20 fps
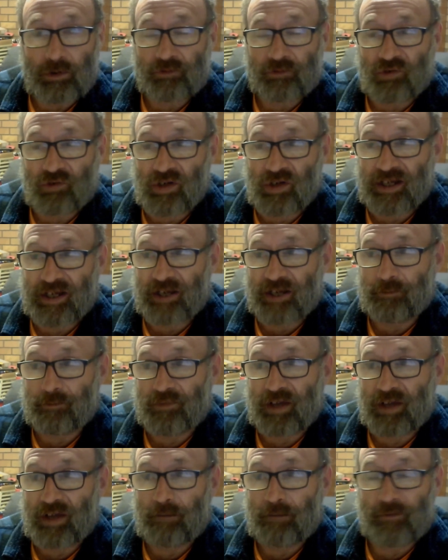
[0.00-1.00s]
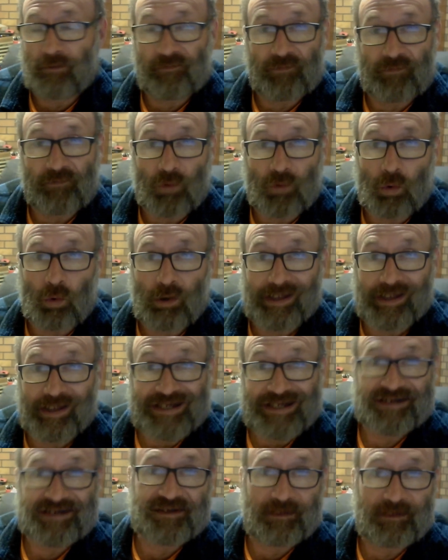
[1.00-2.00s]
to try and get them done before
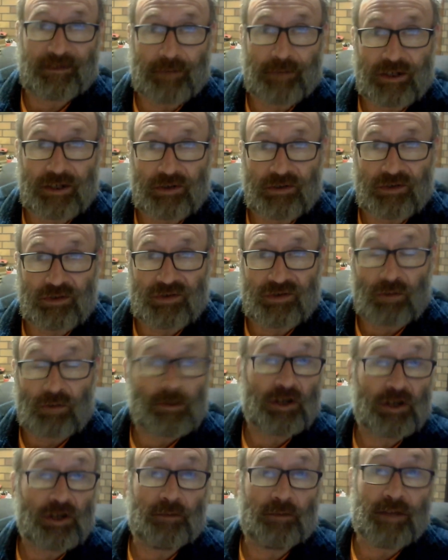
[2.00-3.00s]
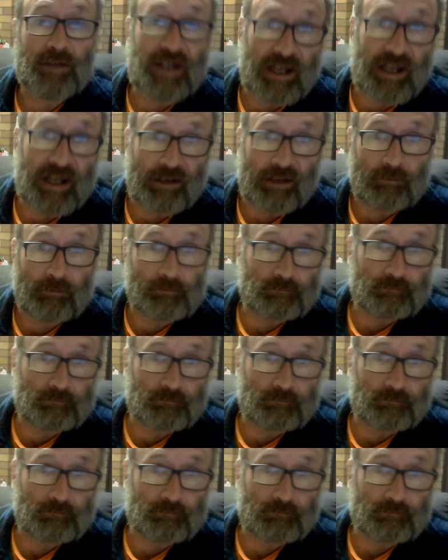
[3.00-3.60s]
Easter, because I'm not going to be here.